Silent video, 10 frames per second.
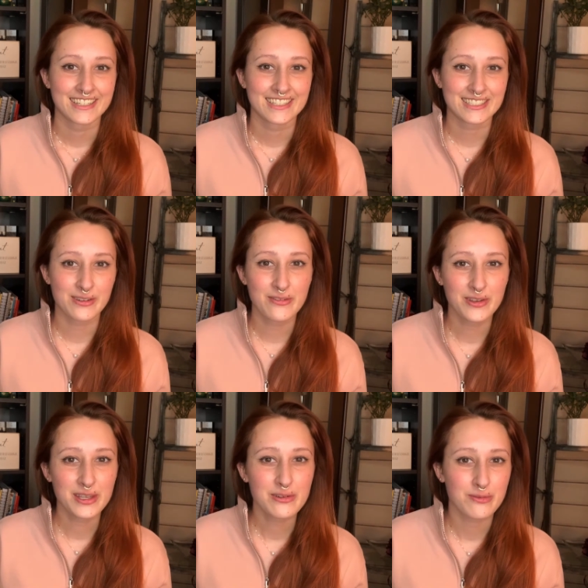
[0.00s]
So I
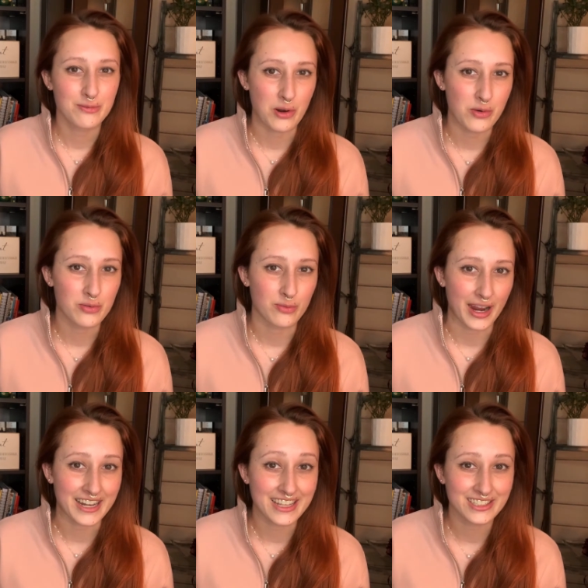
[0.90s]
feel like rote
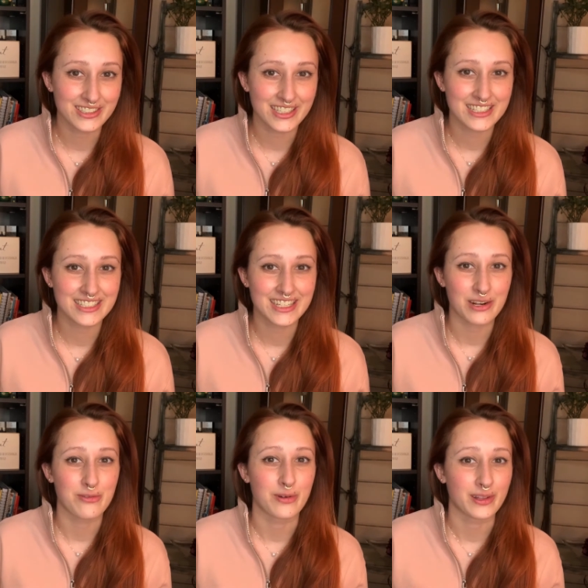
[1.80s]
writing exercises
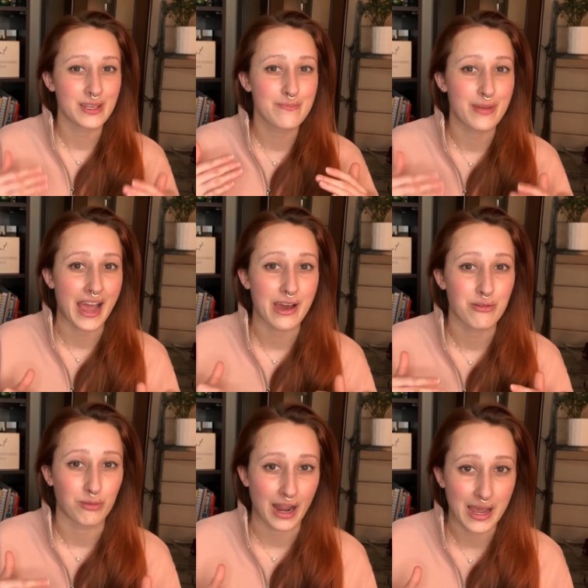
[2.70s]
get a really
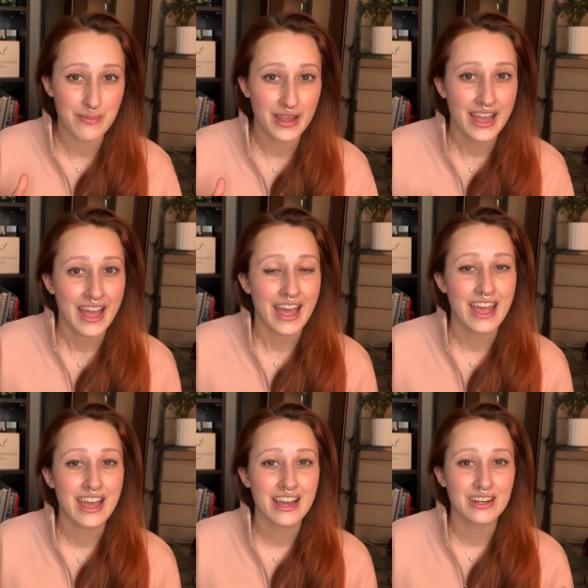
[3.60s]
bad rap,
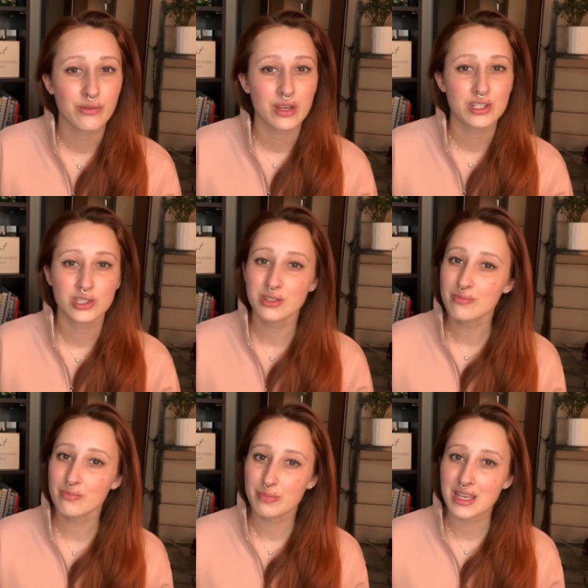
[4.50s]
and it
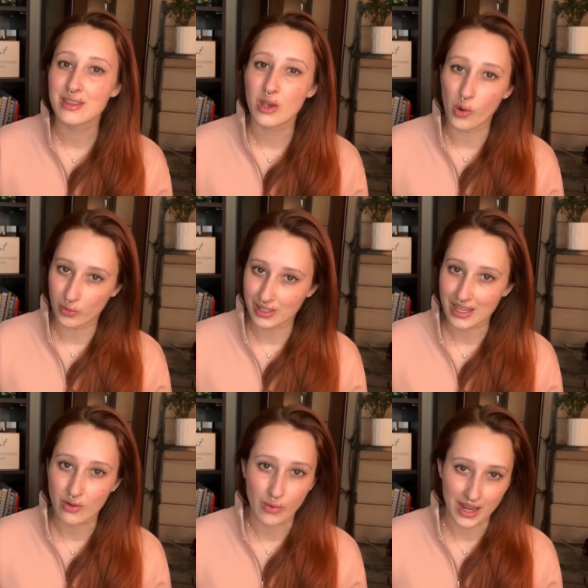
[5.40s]
shouldn't be the
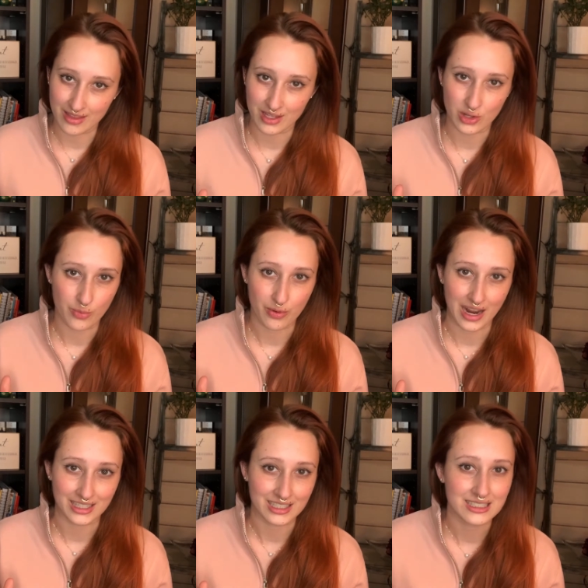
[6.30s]
only way that you
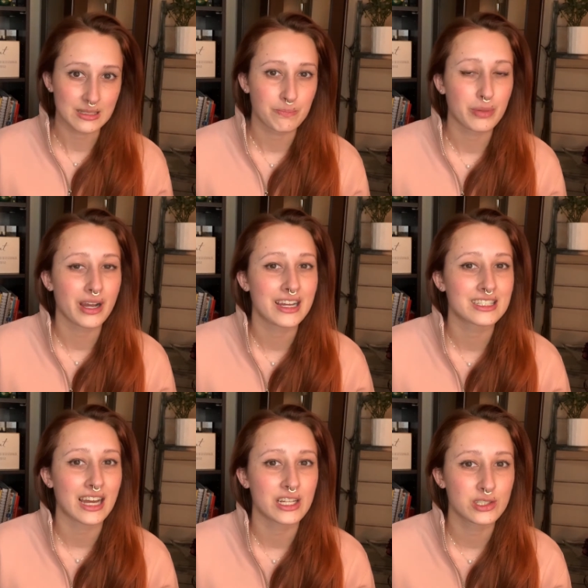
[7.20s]
practice,
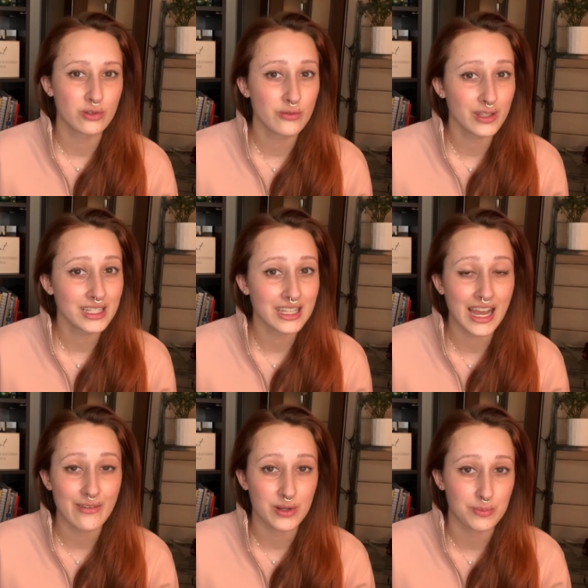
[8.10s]
but I do feel like they
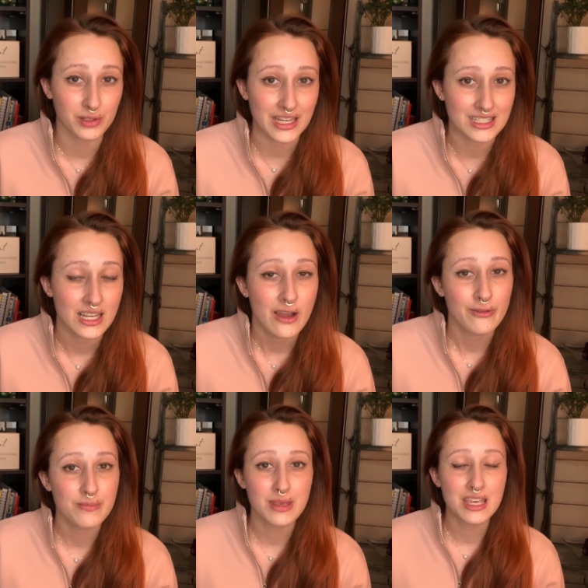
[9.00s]
have their place.
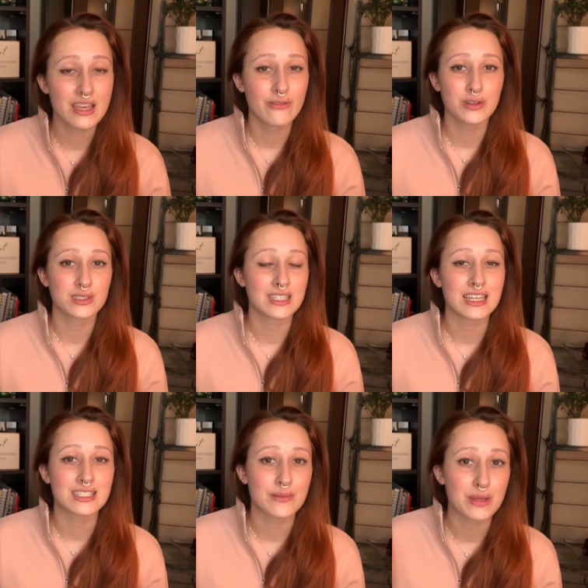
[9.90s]
For me, it feels
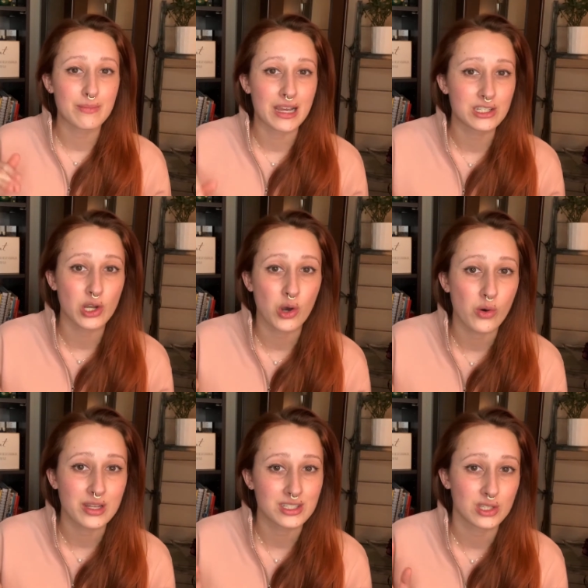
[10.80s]
like dipping my
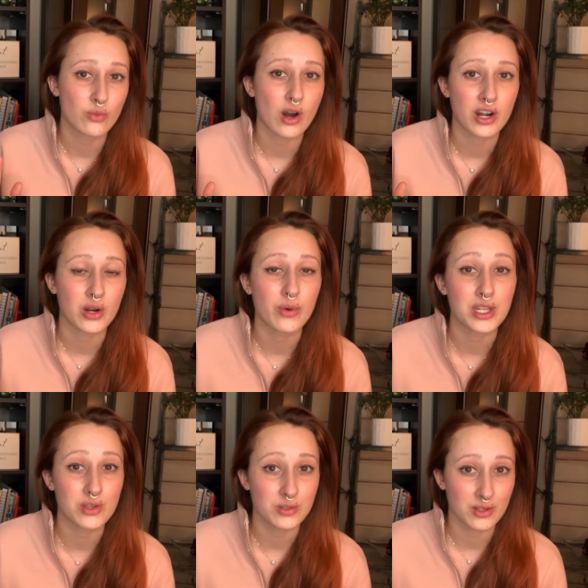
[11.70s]
toe into the water when
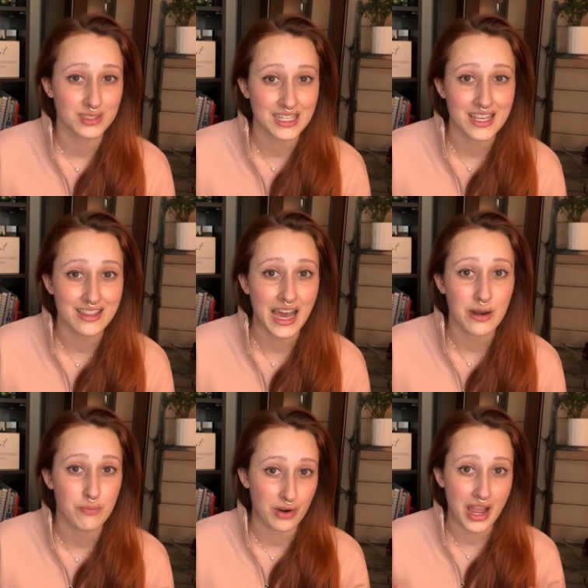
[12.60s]
you see
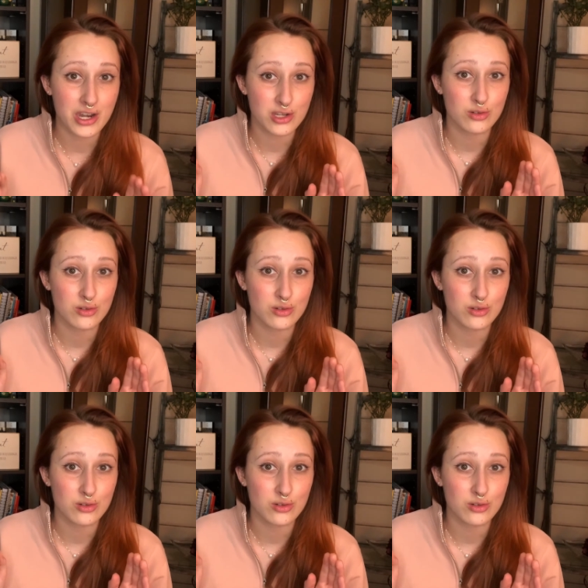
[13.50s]
that brand new